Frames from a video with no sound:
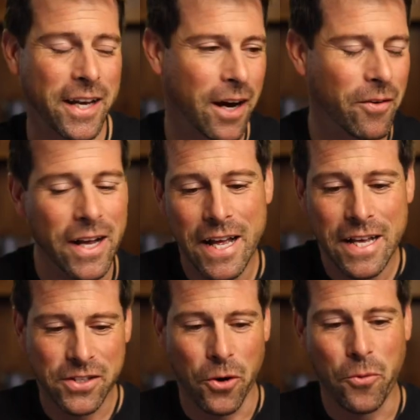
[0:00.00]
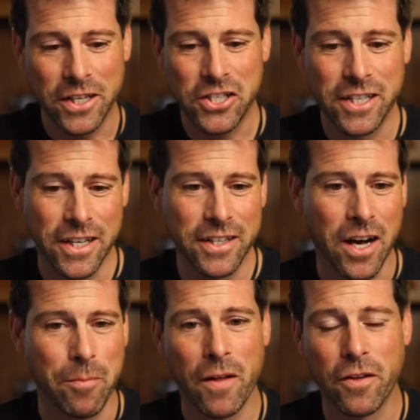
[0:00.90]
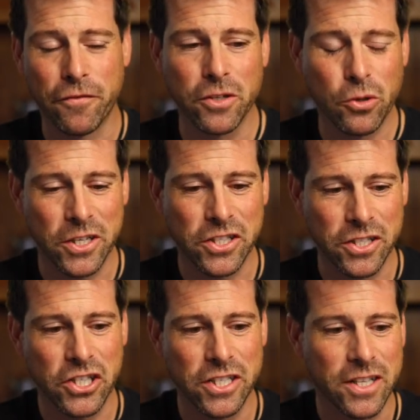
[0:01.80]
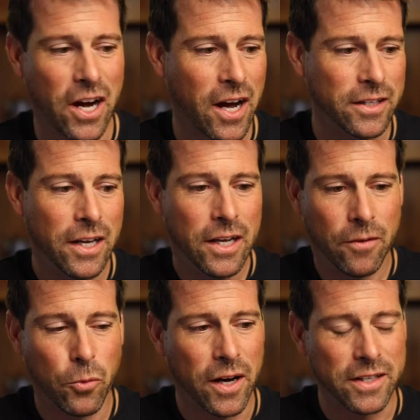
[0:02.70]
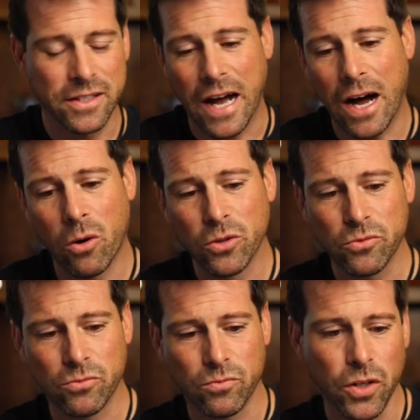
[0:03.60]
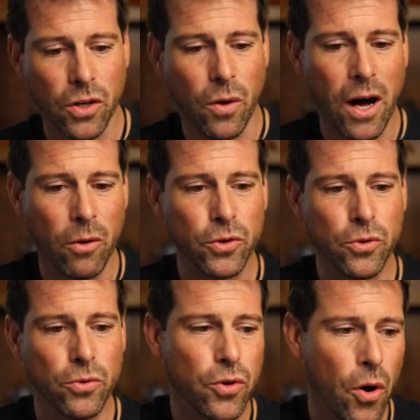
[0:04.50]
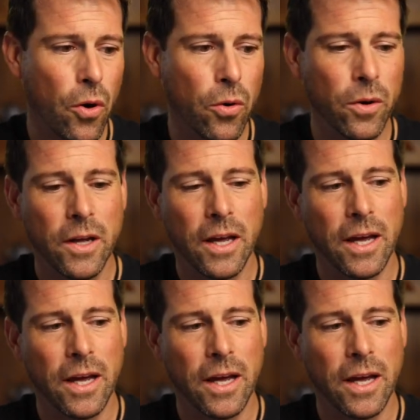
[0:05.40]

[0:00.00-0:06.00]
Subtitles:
Anyhow, so when she did come on, the first question she's got was how do you know